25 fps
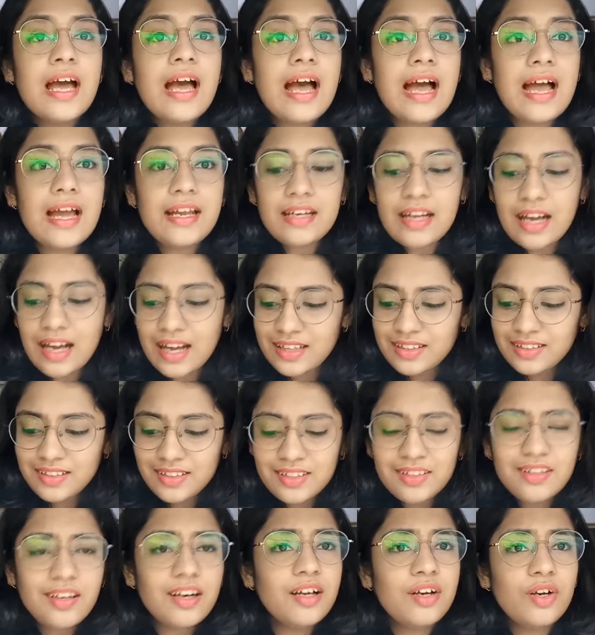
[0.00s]
And I
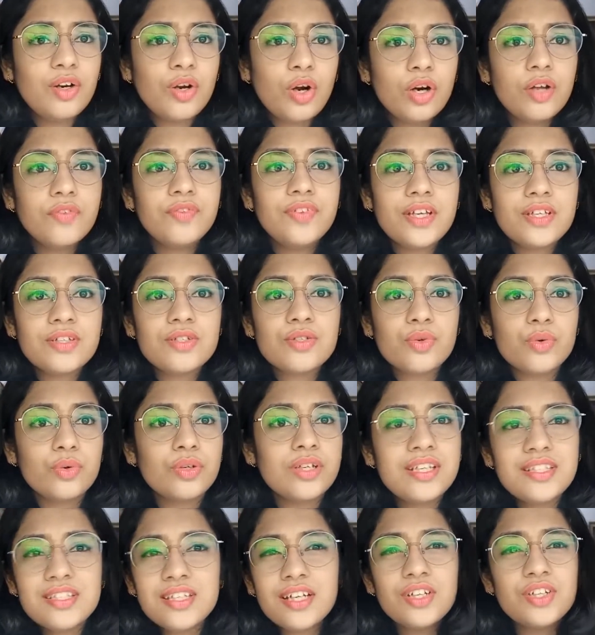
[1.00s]
think a lot of their
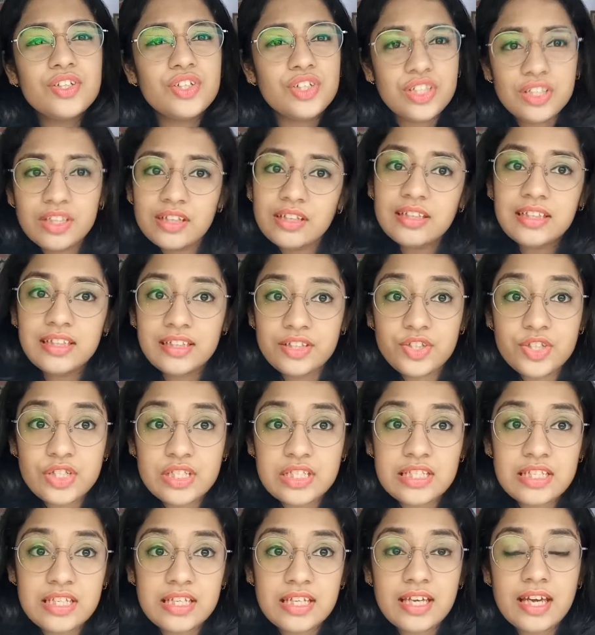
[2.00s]
stories are really
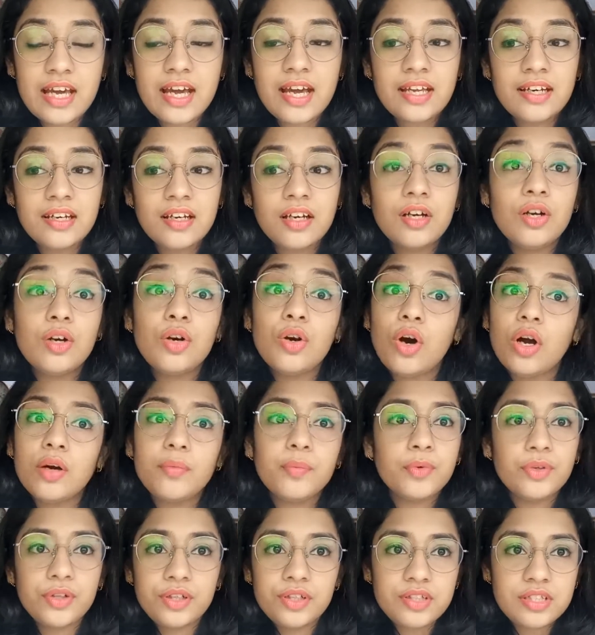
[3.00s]
interesting, and a lot
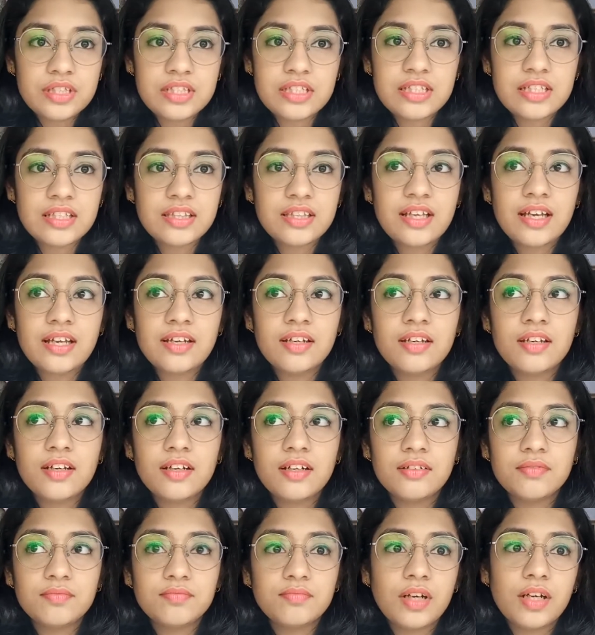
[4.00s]
more interesting than
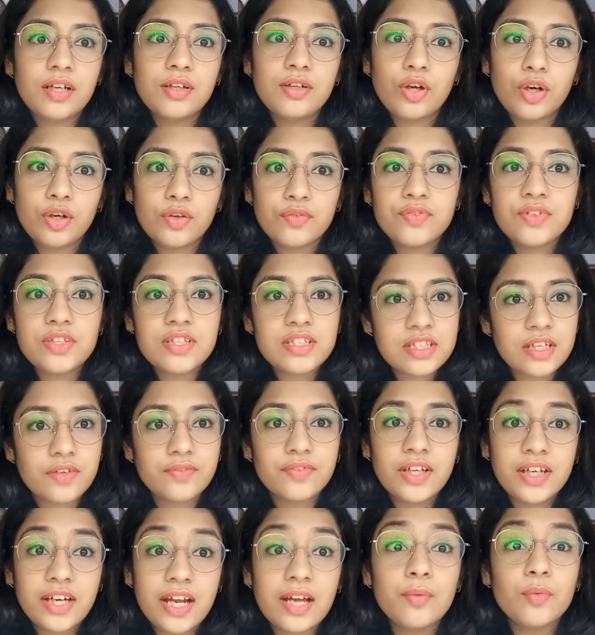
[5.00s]
a lot of the stuff
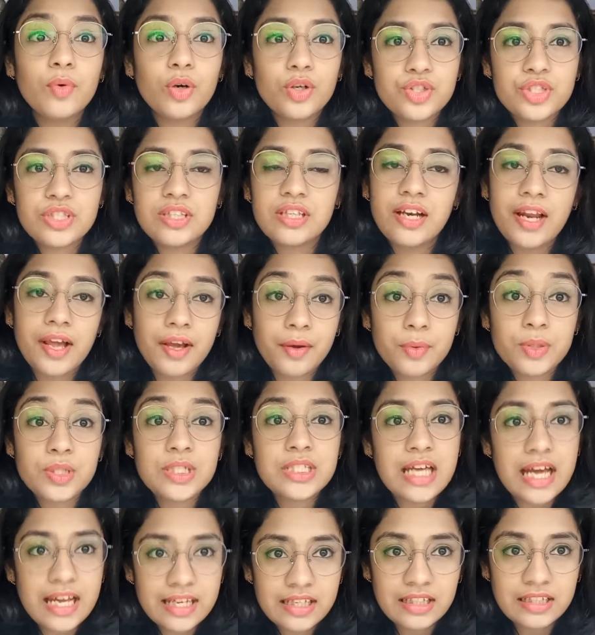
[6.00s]
that I watch in the languages
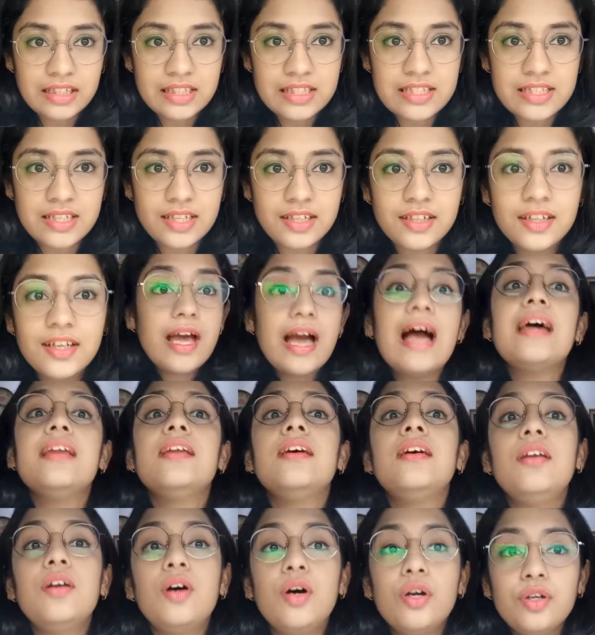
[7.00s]
I understand. And
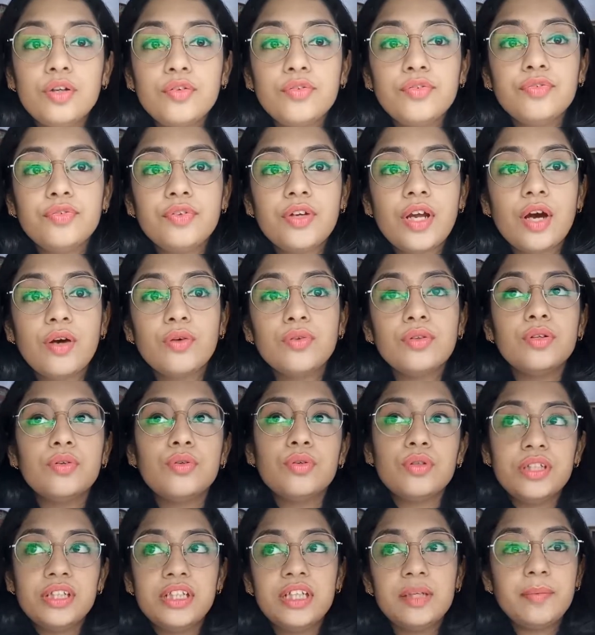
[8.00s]
a lot of now the
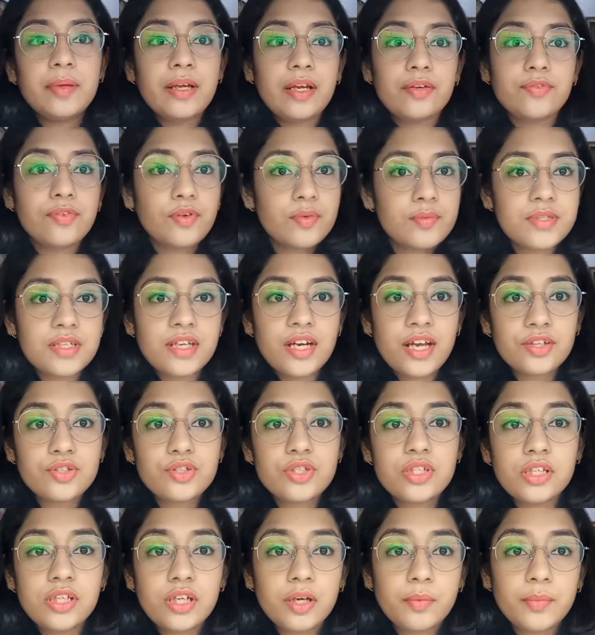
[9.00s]
OTT platforms are
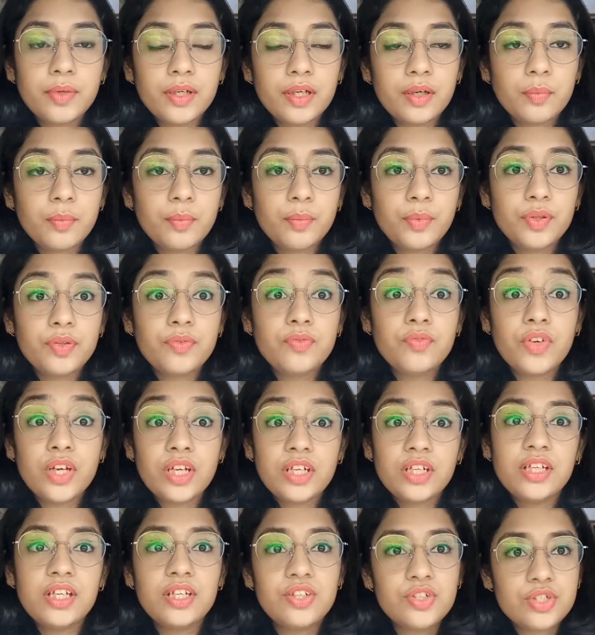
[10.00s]
actually coming up with
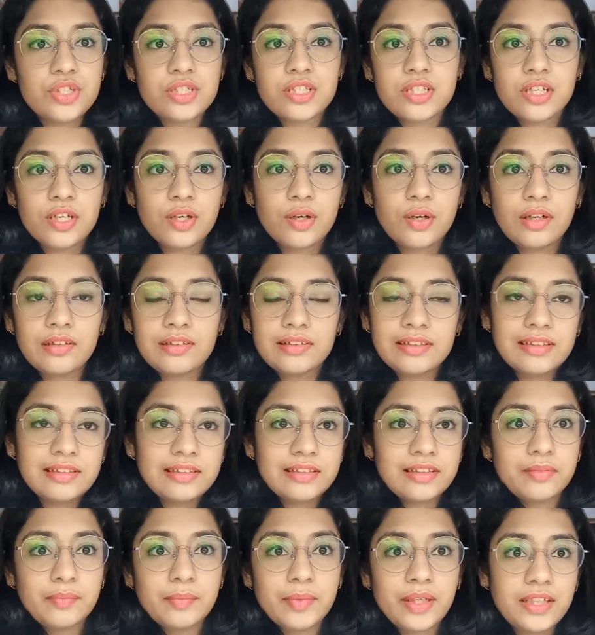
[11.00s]
very interesting
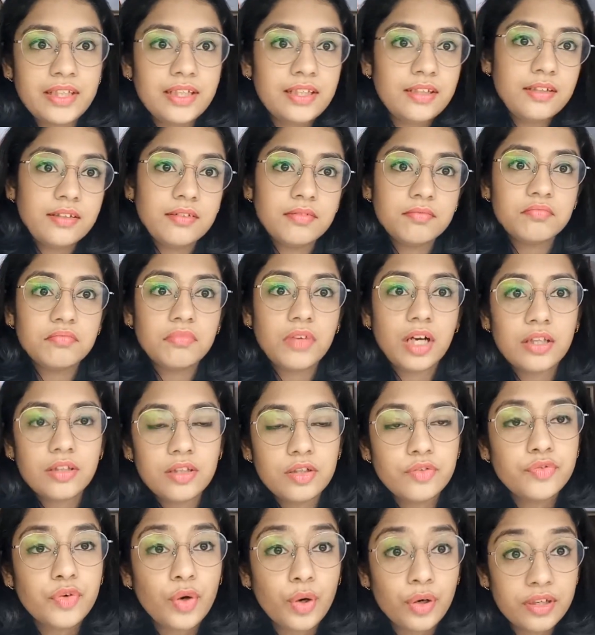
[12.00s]
content in many
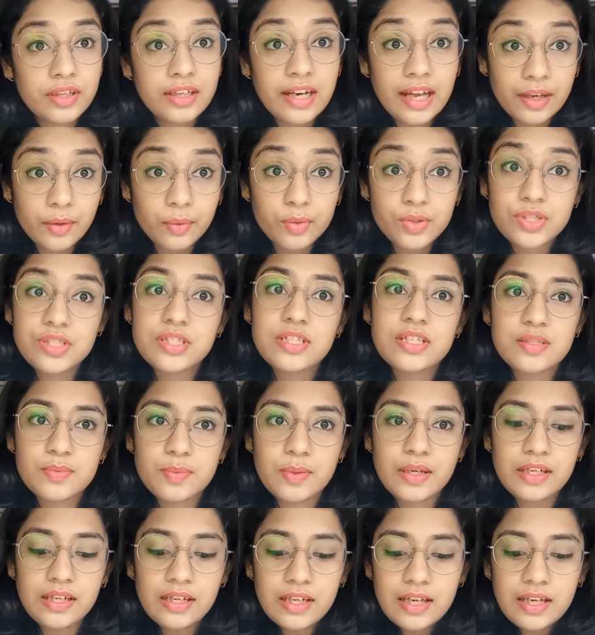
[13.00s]
other foreign languages as well.